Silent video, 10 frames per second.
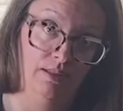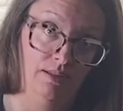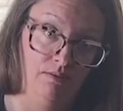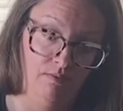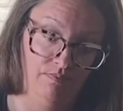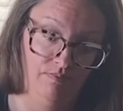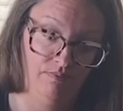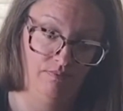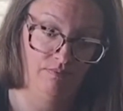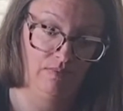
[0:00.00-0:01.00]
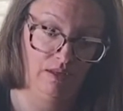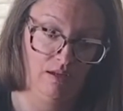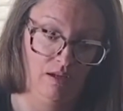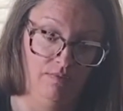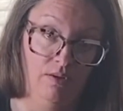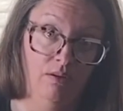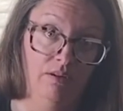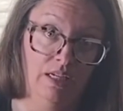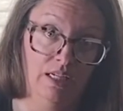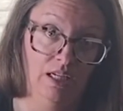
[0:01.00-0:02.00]
So, have you
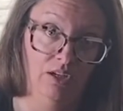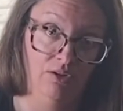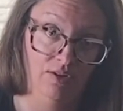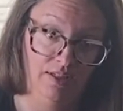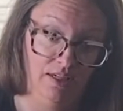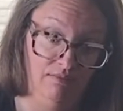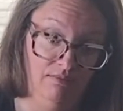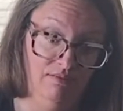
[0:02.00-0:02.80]
already taken yours down?